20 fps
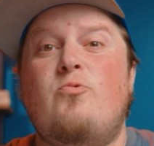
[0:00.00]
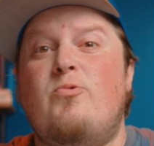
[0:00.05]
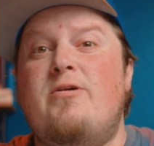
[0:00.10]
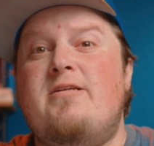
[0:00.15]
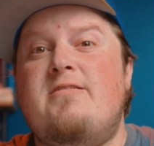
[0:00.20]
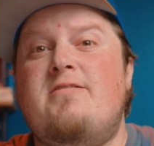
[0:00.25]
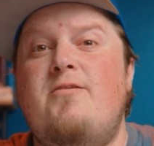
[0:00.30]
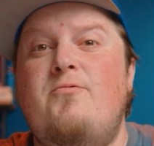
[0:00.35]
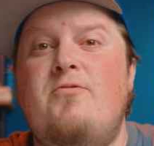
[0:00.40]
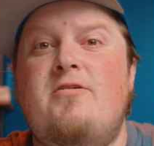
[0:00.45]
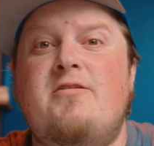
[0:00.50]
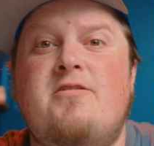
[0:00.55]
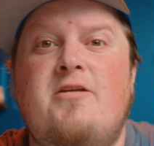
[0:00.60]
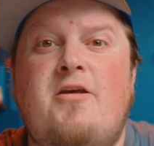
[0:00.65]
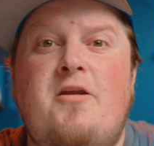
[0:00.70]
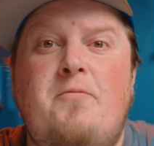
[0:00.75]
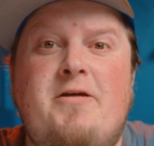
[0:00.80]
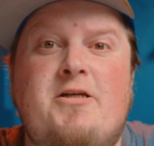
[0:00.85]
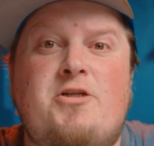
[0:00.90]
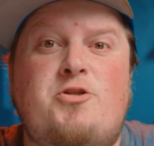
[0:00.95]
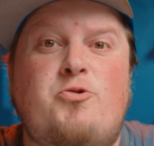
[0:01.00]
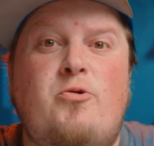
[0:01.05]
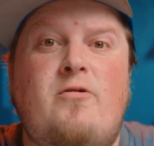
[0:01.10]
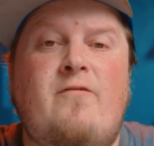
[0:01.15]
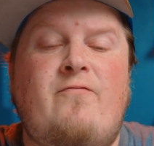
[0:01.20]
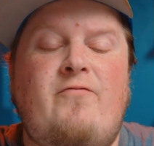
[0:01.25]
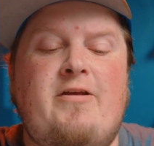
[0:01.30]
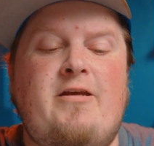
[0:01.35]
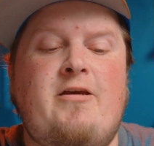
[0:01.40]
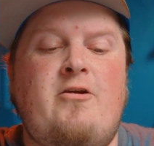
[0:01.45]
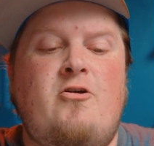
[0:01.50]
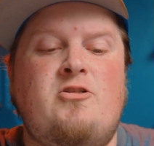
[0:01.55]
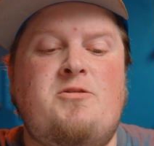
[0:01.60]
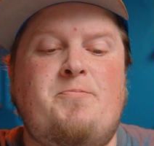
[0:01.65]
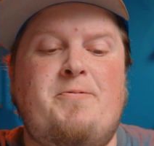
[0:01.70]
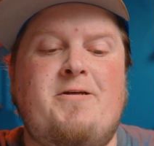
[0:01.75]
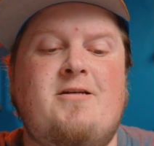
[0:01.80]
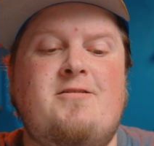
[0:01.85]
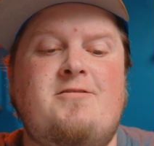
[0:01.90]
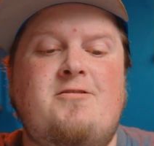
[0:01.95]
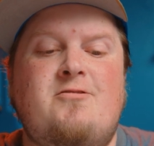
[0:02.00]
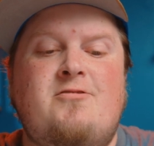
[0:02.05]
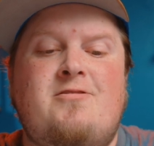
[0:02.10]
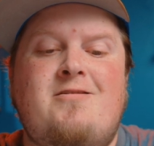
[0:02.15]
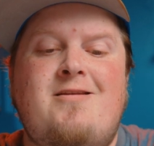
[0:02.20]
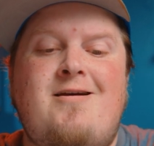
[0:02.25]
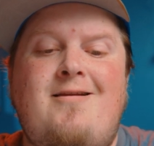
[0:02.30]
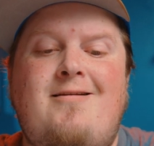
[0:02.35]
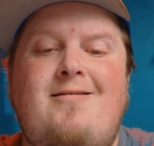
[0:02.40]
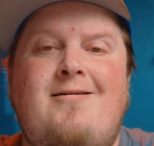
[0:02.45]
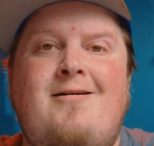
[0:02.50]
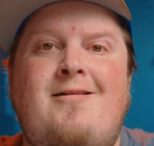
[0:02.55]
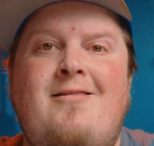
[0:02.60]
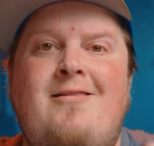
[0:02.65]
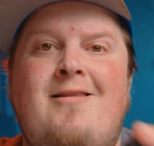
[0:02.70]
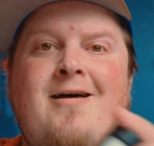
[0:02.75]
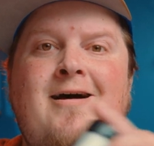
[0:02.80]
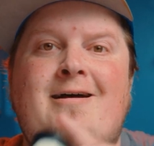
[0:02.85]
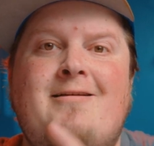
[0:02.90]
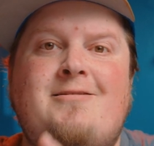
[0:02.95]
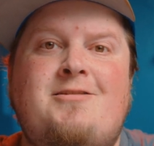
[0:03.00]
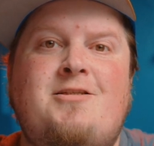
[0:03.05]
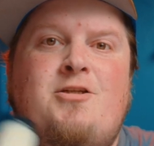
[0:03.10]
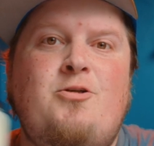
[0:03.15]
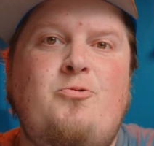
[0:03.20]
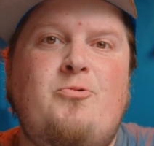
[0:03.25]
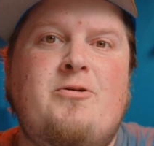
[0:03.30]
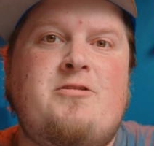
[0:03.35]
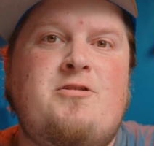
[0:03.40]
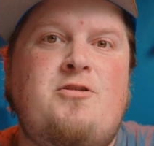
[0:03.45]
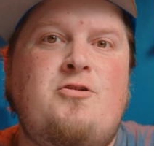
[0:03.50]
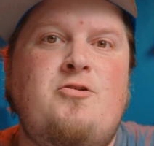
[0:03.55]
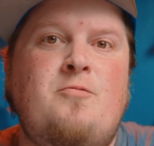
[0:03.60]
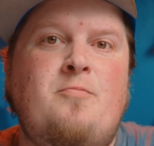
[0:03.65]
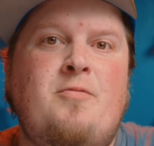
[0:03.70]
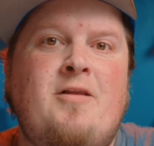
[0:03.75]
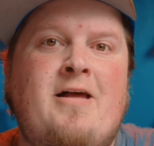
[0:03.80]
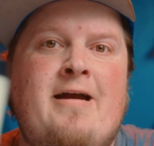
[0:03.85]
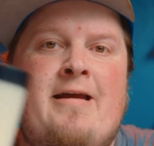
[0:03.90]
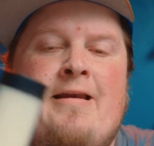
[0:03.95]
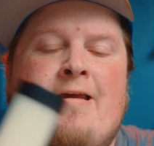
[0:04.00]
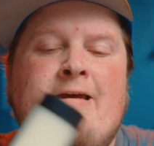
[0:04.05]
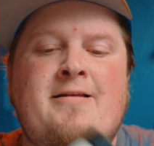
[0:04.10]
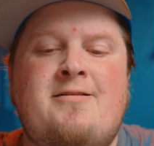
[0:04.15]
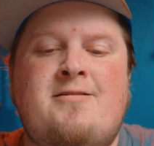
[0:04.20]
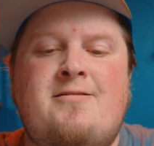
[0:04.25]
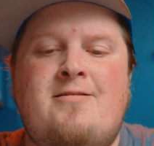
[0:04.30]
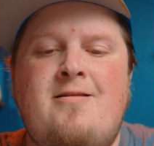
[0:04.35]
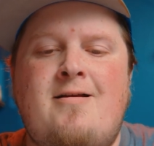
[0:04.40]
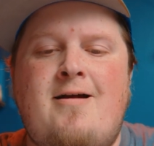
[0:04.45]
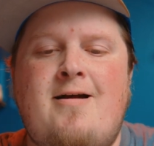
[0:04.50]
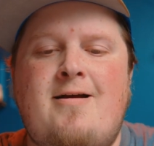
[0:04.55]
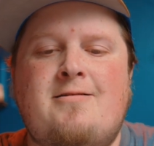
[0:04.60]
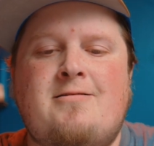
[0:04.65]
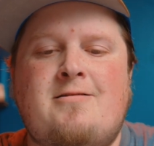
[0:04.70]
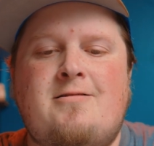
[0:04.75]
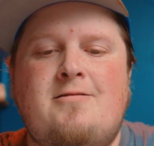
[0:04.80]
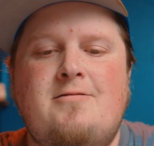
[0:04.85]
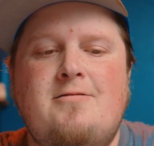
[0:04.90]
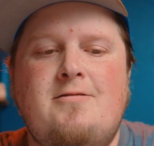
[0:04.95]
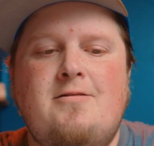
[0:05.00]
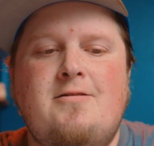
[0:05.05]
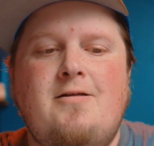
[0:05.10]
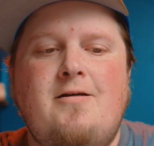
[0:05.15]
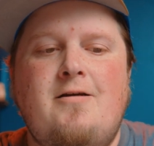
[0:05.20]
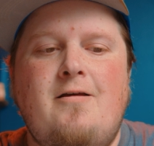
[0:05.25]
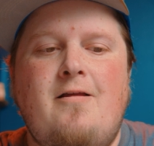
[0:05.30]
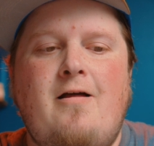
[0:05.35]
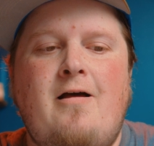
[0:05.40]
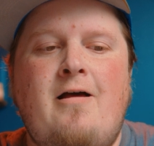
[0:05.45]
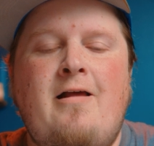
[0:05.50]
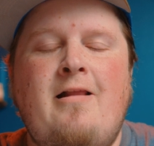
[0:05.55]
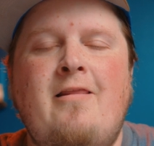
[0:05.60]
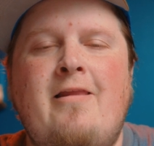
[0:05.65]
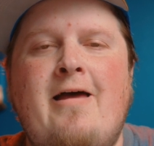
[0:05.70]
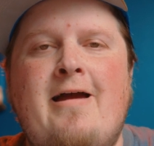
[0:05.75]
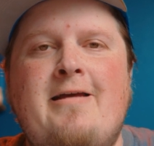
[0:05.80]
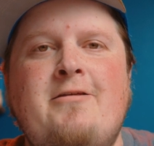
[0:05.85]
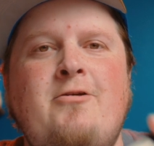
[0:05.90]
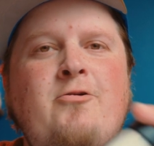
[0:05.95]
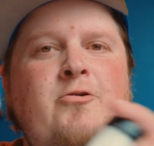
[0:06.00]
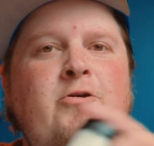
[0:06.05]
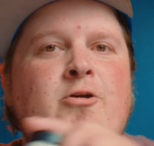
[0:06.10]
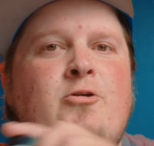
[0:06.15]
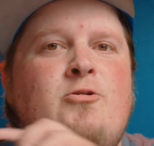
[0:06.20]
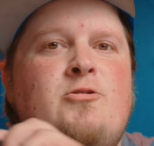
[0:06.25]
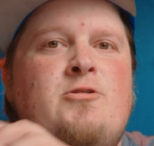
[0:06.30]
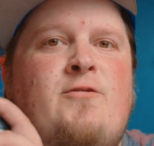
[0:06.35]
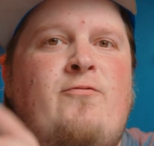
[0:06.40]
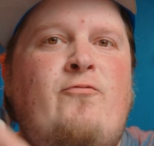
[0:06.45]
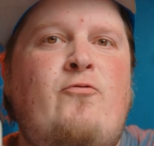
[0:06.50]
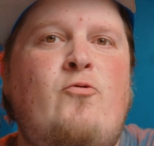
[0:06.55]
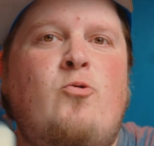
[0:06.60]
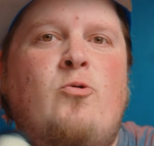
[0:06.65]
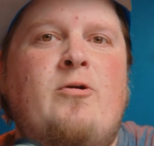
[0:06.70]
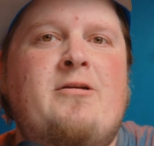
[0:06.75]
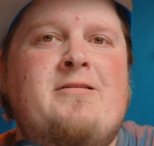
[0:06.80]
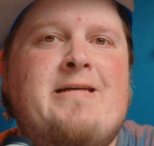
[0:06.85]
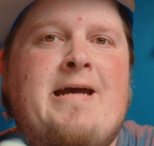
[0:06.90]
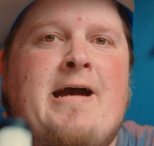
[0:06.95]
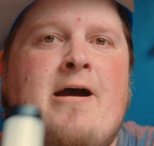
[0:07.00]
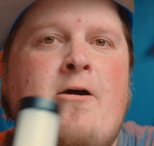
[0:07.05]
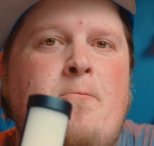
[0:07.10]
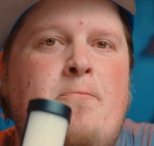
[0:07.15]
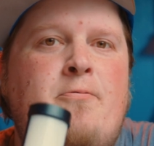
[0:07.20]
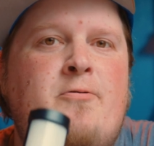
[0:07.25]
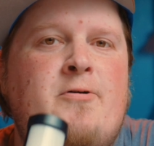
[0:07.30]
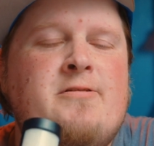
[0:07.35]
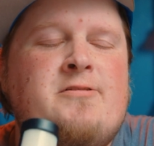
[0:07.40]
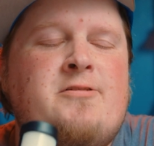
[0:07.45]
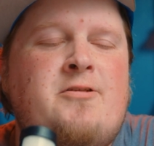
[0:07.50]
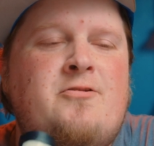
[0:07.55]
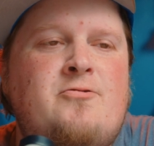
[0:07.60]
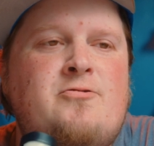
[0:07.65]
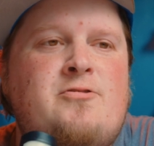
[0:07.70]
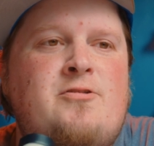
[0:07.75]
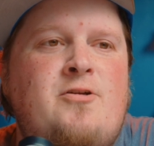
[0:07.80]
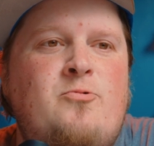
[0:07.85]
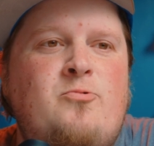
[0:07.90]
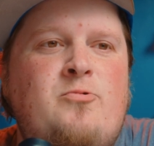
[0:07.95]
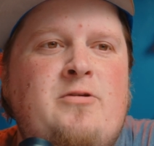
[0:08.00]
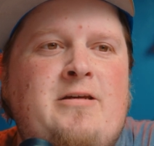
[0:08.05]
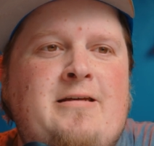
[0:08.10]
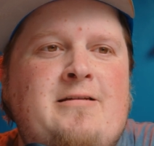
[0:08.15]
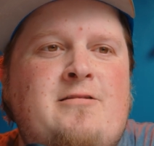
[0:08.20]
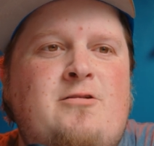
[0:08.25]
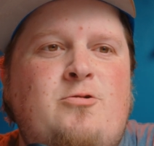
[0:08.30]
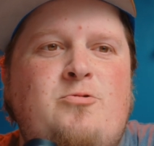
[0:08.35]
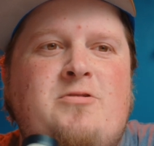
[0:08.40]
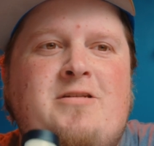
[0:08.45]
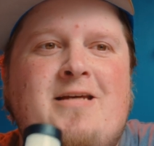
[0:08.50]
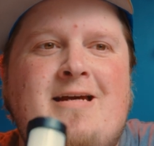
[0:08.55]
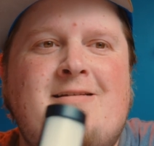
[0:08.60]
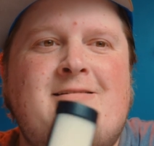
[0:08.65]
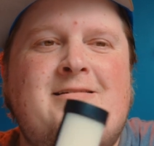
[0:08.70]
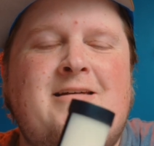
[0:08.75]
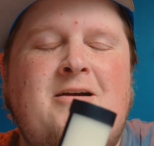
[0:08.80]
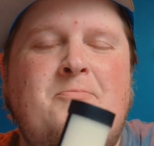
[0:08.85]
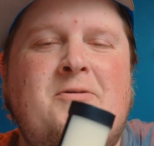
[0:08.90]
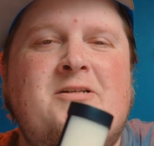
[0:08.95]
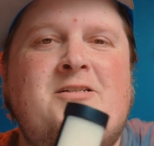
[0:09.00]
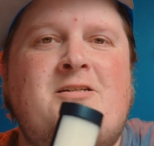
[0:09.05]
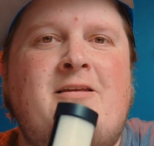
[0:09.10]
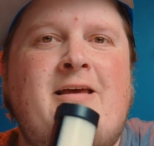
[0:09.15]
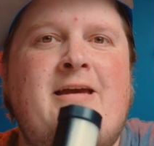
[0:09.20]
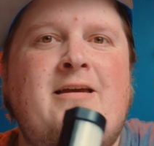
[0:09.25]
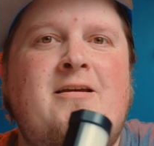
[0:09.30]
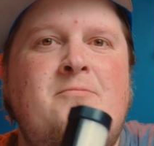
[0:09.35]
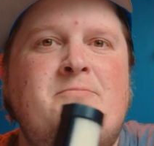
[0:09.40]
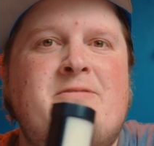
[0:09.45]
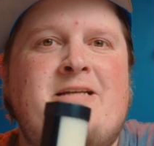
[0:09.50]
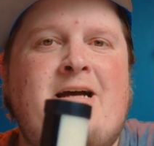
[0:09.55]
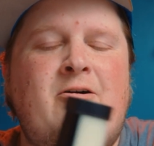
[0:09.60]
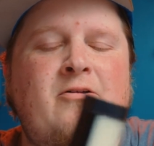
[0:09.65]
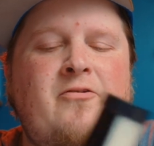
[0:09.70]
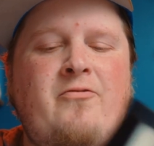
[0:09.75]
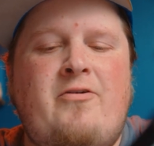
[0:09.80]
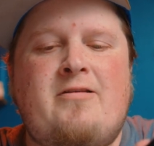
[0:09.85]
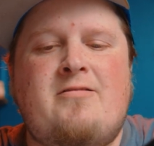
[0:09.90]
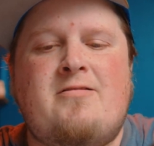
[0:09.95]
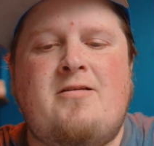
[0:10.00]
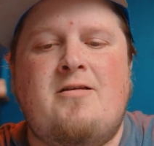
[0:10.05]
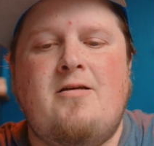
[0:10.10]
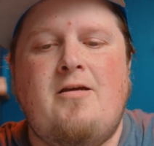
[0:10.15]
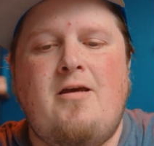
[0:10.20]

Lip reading: reason this is going to be a shorter video is because there's not a lot to a tube light. It's not a light you use for its output, so there's no need to test how much light comes out of it.